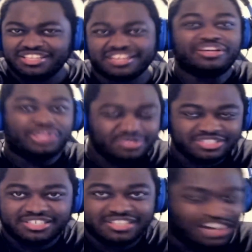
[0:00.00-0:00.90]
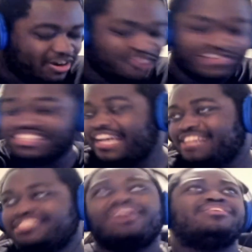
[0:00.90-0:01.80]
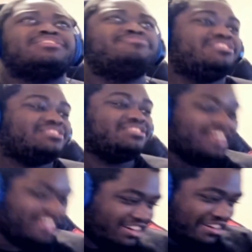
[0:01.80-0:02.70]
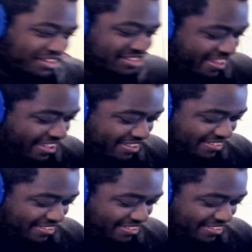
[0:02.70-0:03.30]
the conclusion of our fantastic awesomeness. Yet another day,